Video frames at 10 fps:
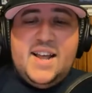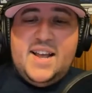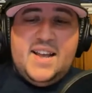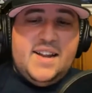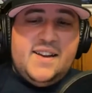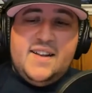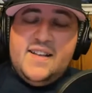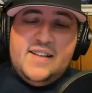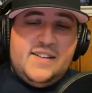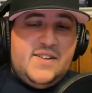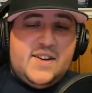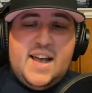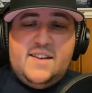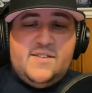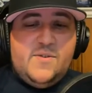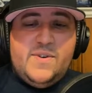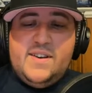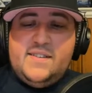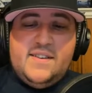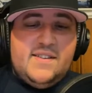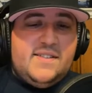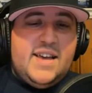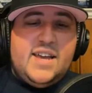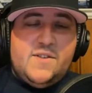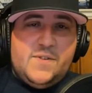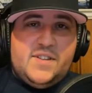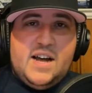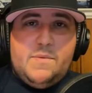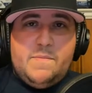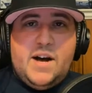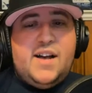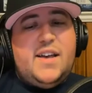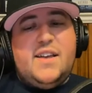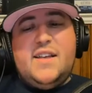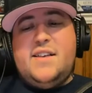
And look, as always, thank you for stopping by.